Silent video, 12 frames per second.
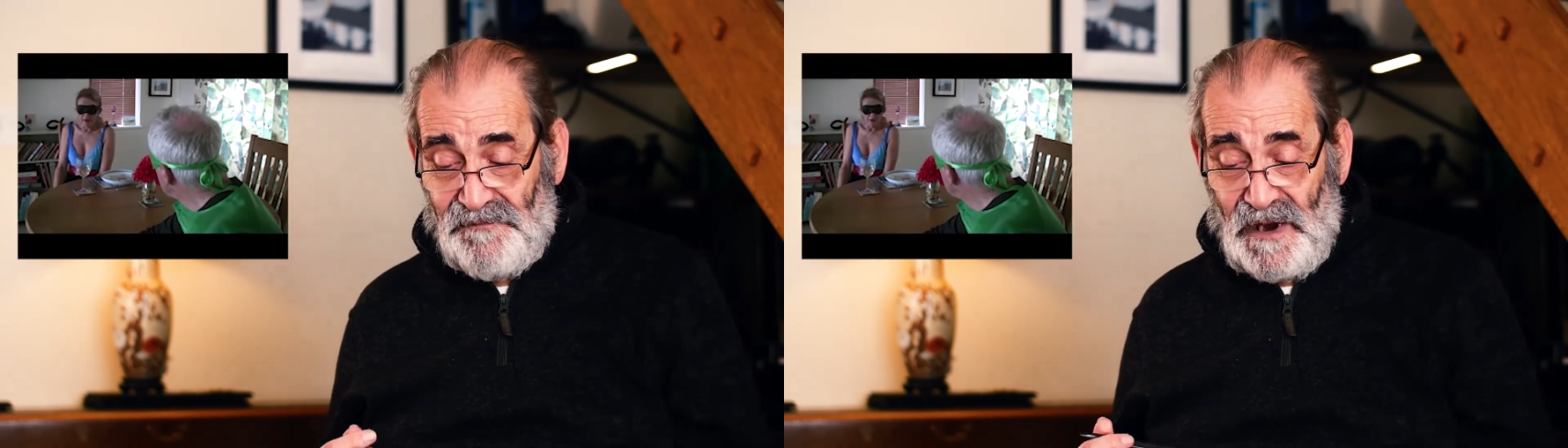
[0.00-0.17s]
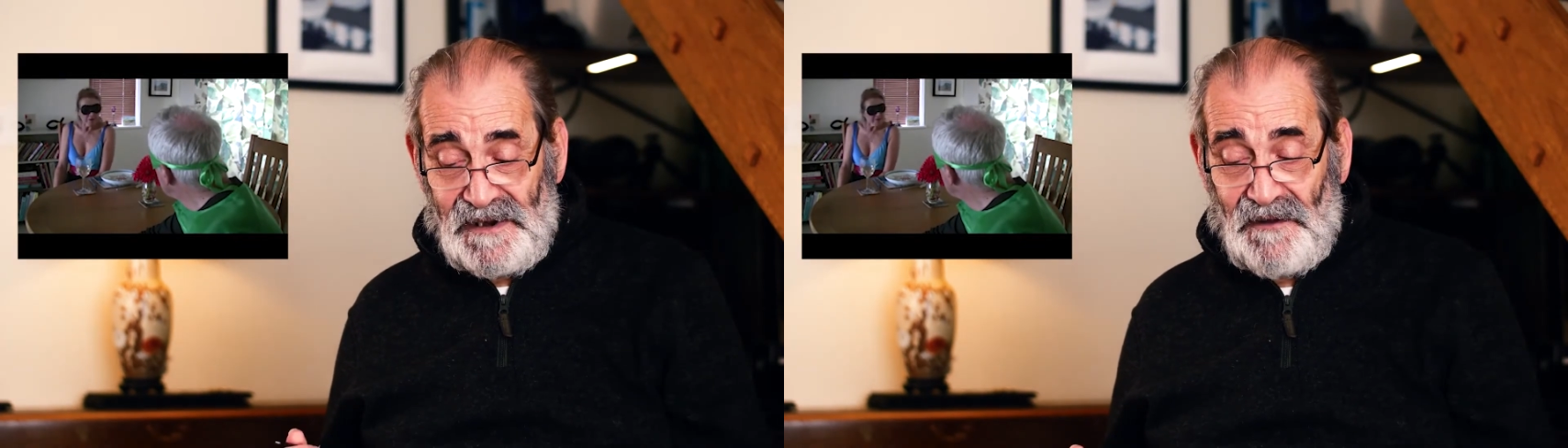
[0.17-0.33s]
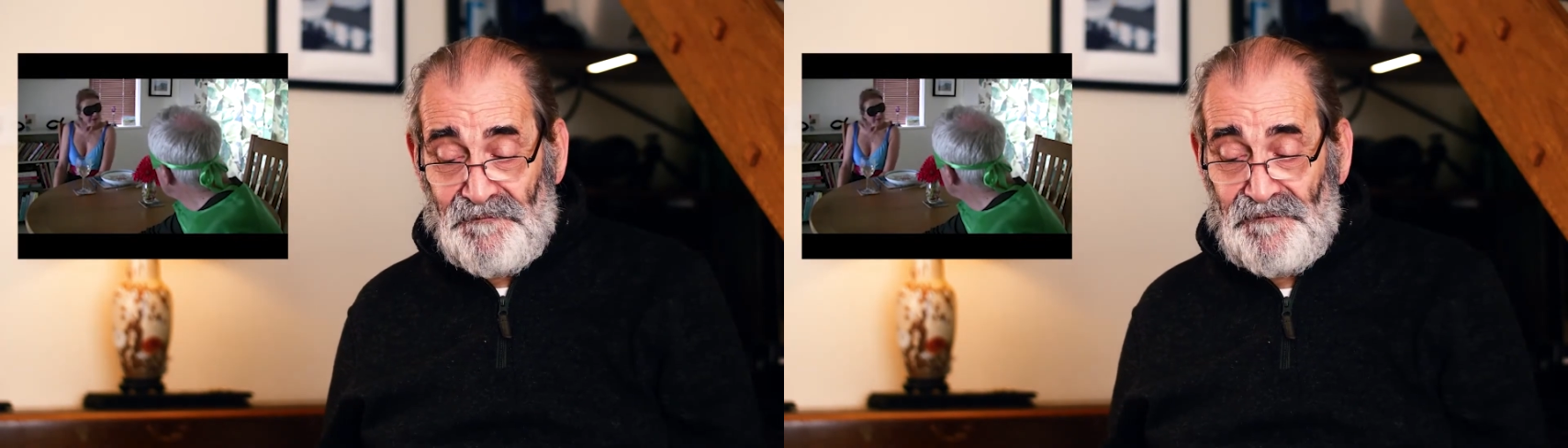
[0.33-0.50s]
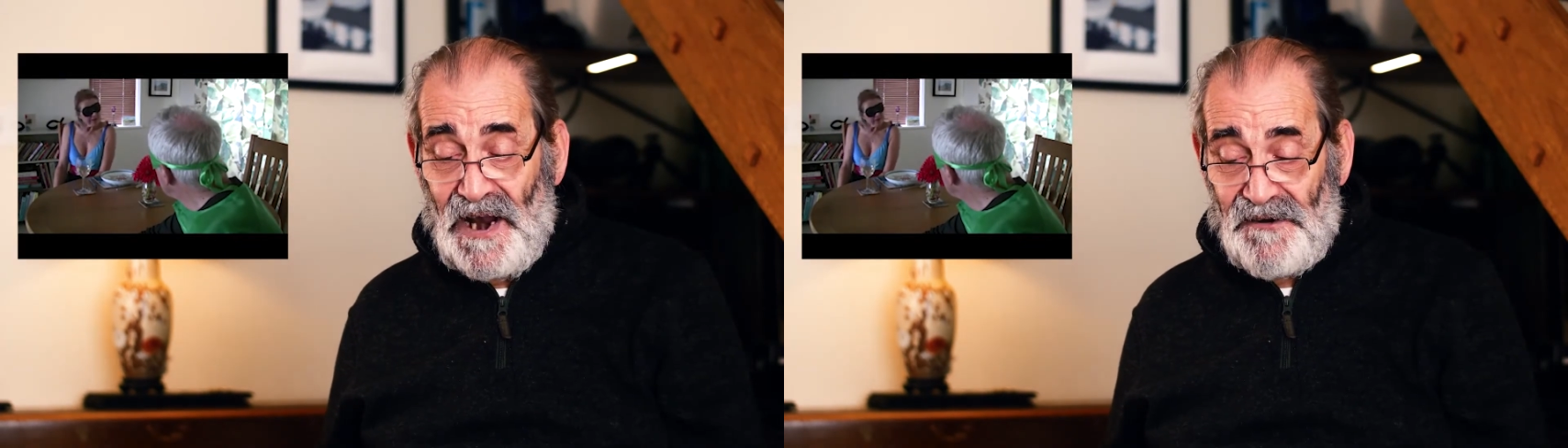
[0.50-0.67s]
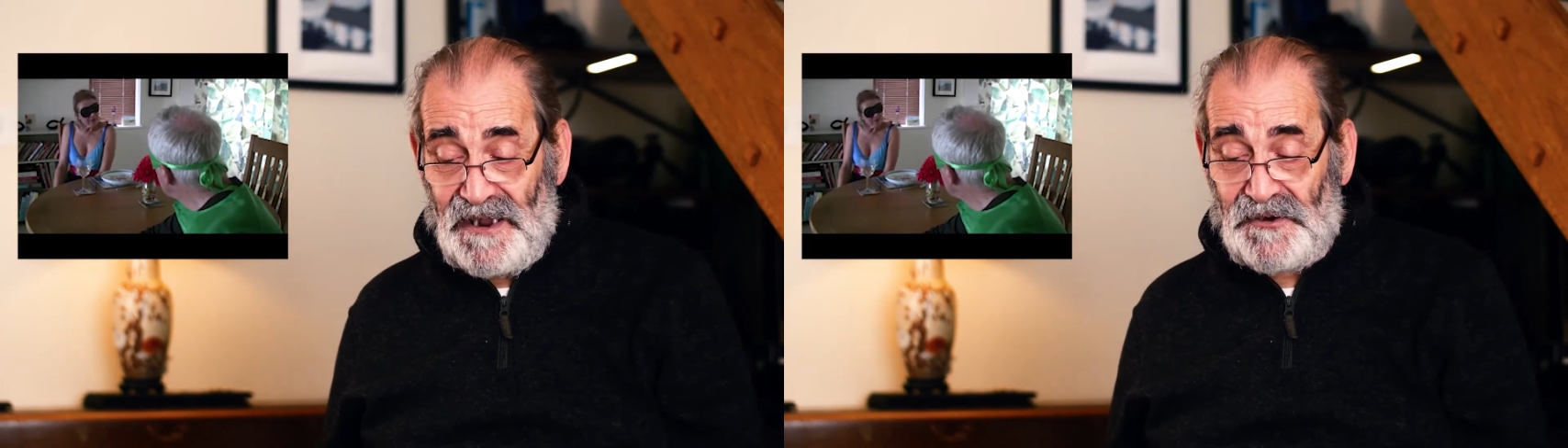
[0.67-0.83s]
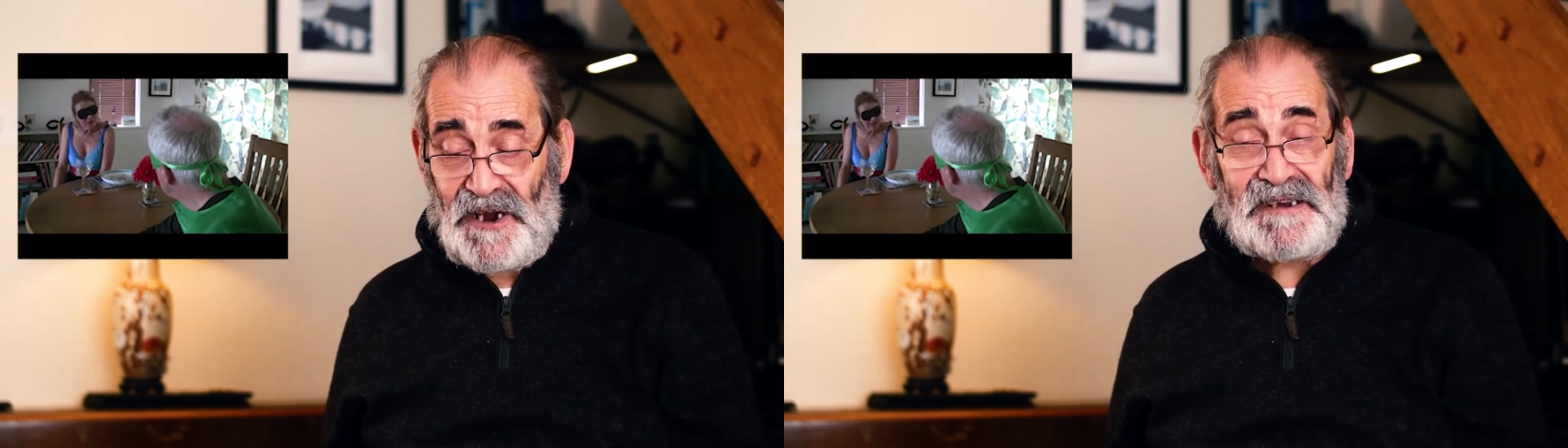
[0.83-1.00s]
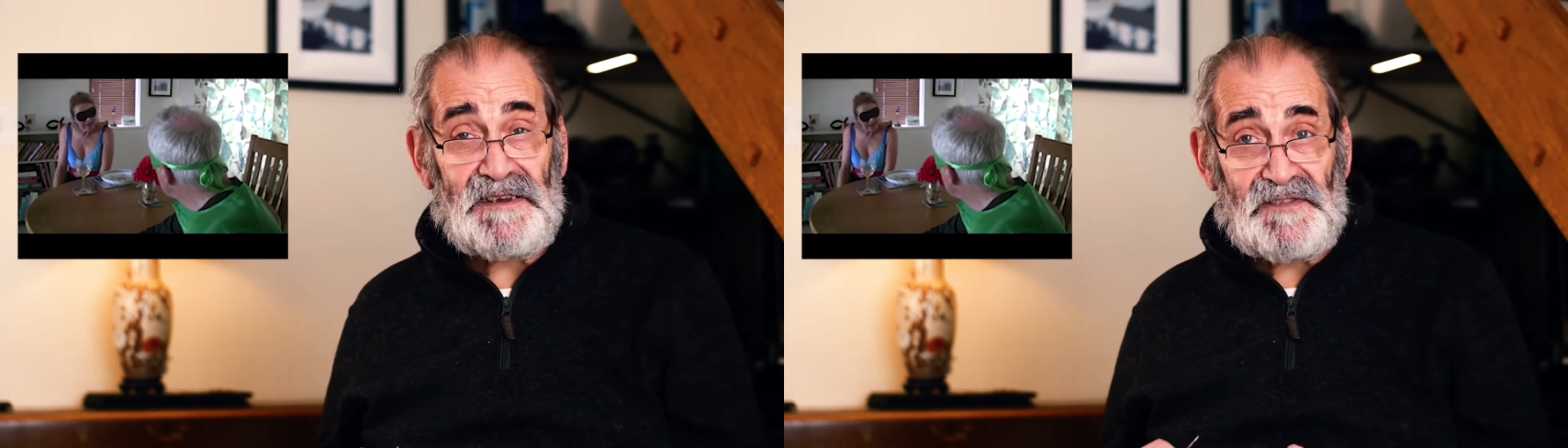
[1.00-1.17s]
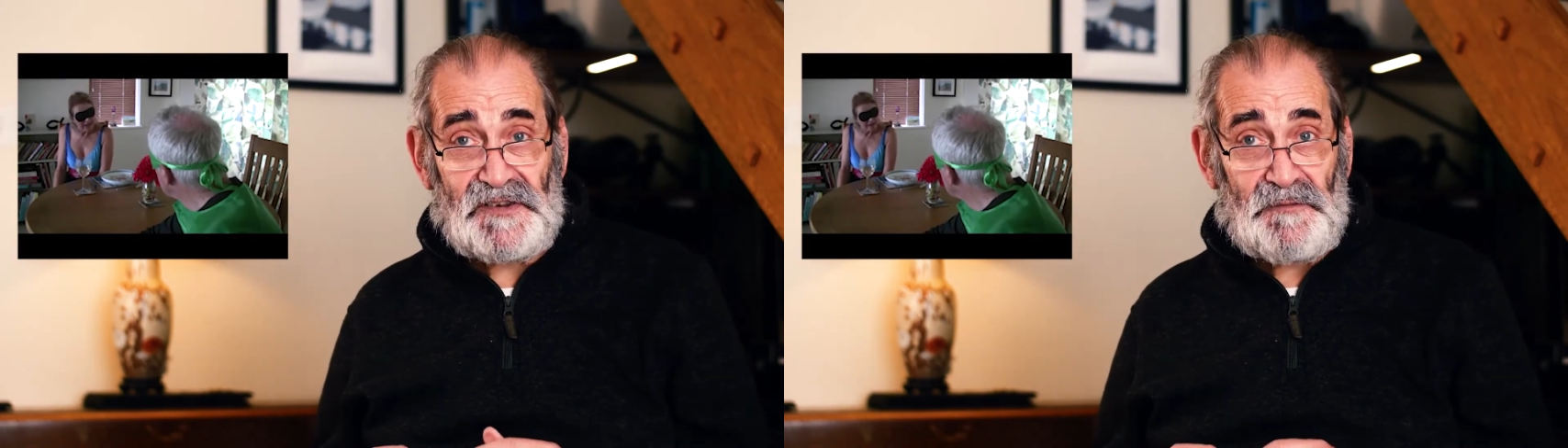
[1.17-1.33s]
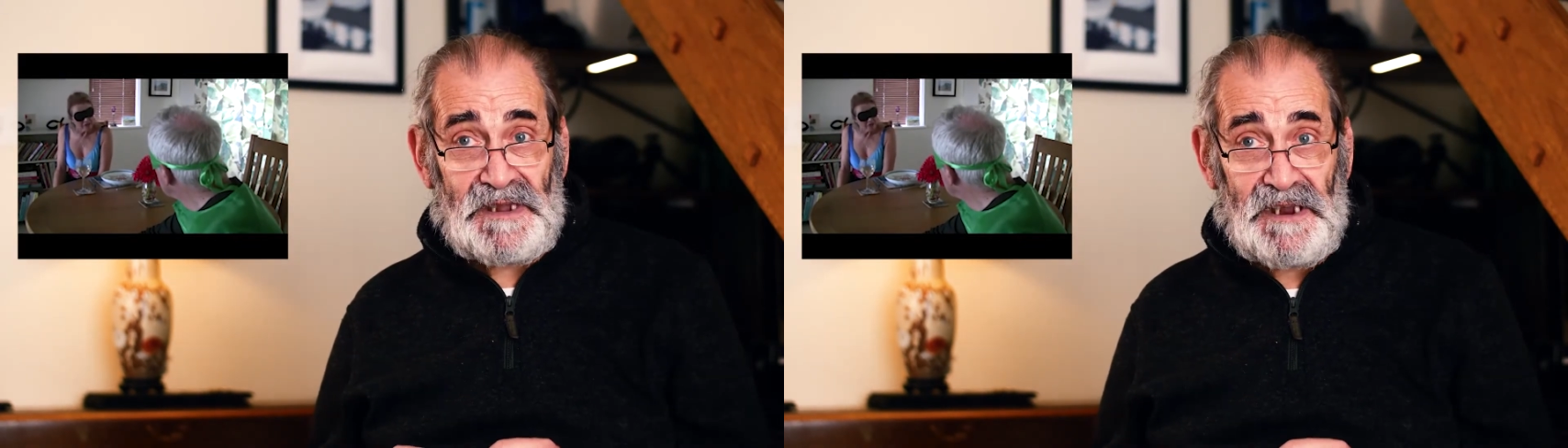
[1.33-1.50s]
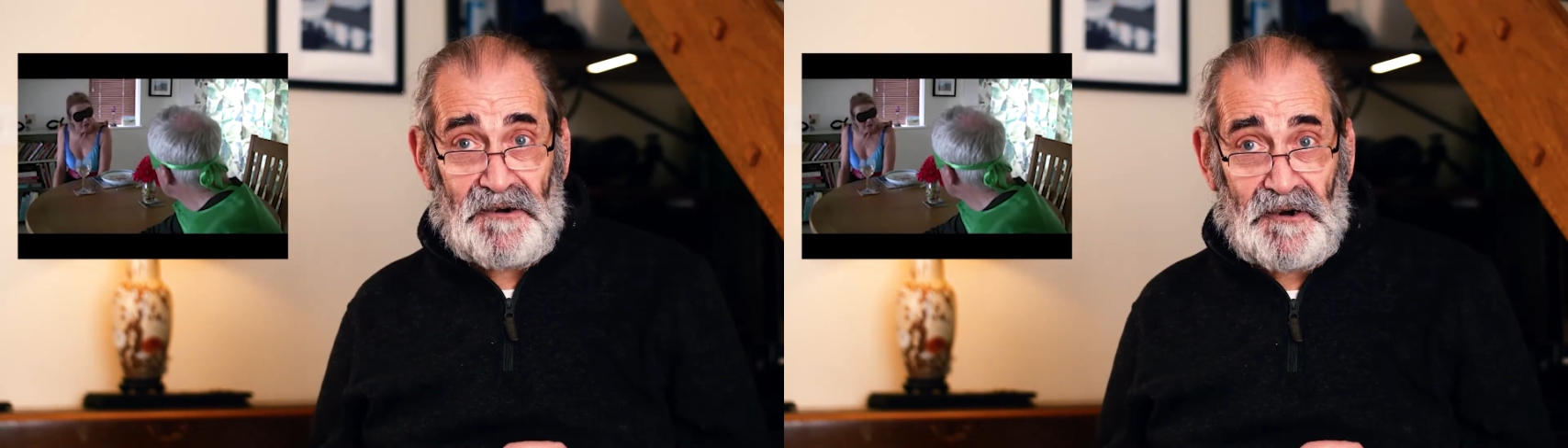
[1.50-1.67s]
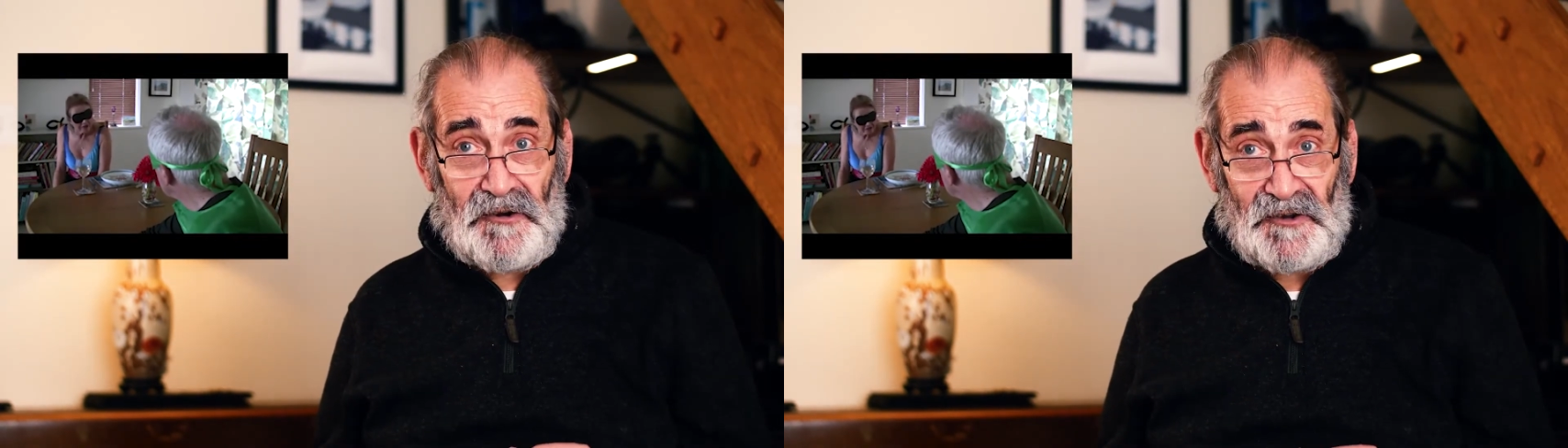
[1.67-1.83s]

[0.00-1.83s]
wearing a very attractive superhero